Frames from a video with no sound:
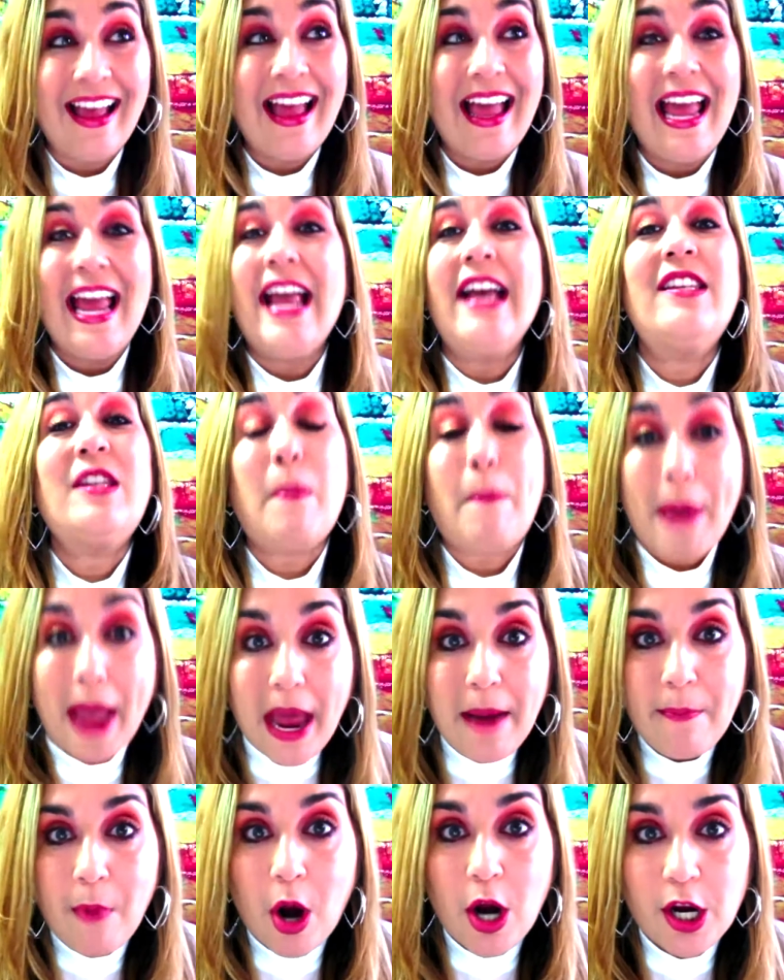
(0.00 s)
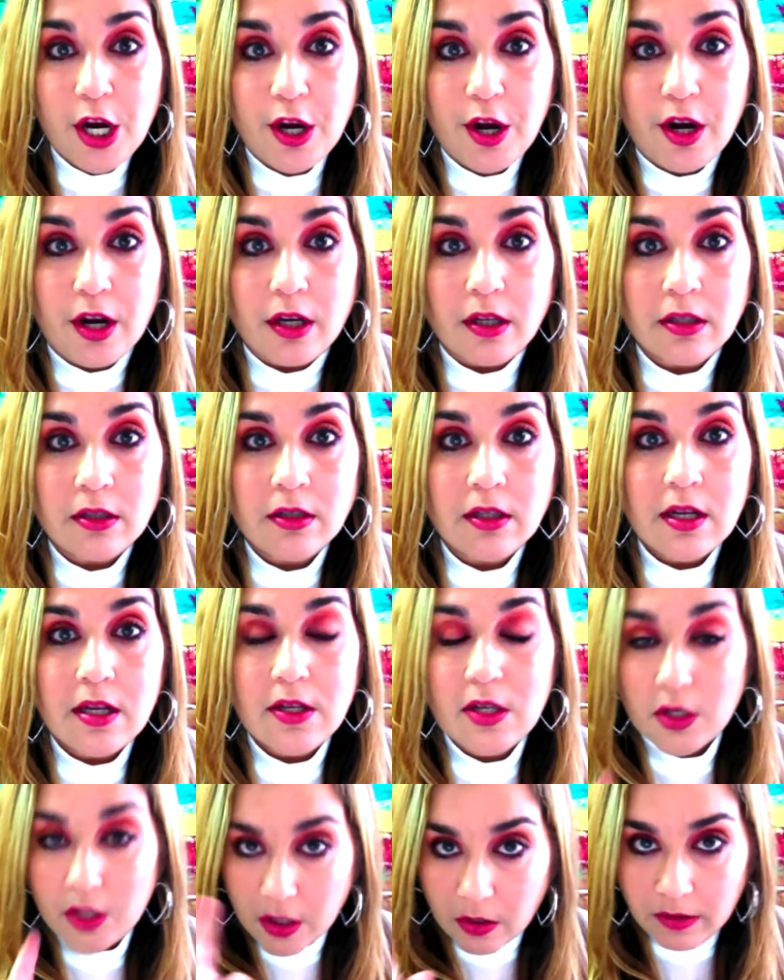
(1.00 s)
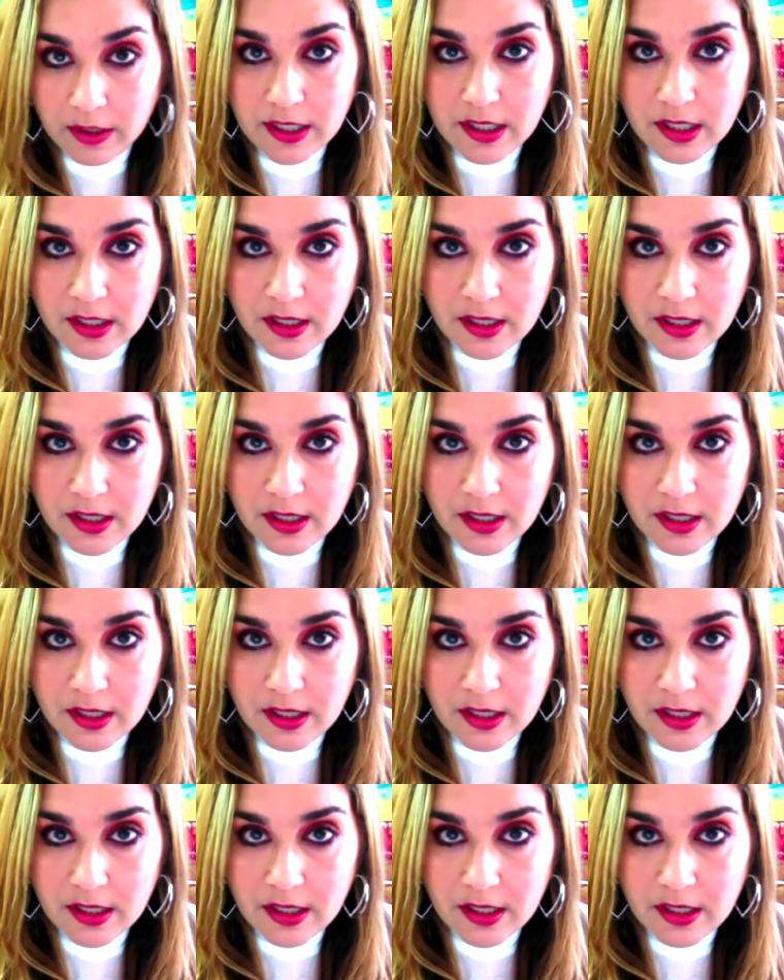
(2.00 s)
is a bad marketer. So don't listen to